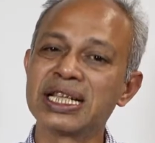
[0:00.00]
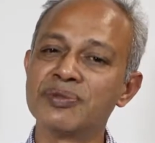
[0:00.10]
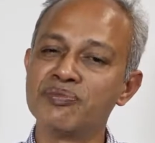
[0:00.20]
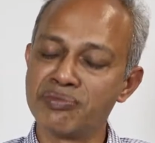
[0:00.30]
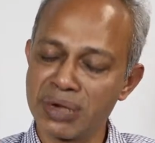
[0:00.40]

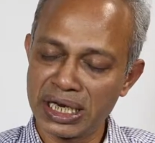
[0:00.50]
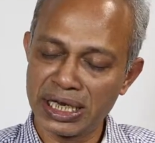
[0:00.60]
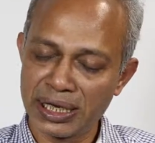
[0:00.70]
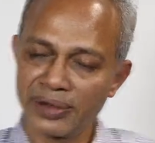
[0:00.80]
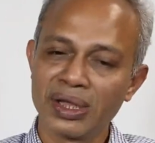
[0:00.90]

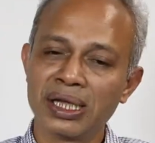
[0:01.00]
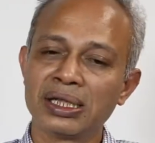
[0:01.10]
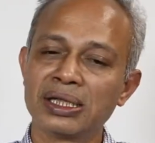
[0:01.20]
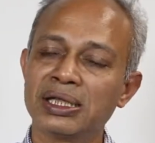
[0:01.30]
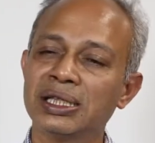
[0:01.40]
meaning
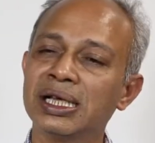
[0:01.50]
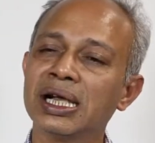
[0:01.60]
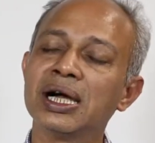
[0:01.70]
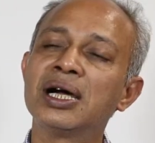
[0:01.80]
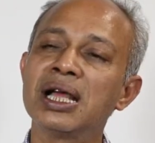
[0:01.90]
they
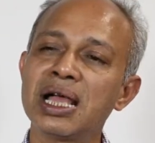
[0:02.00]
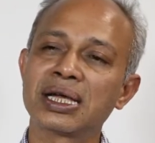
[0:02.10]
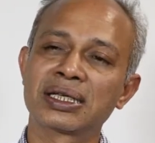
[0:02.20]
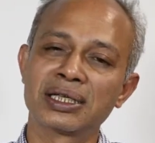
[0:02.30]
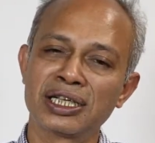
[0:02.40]
are
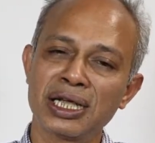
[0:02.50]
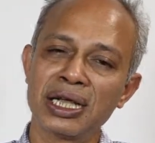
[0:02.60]
acting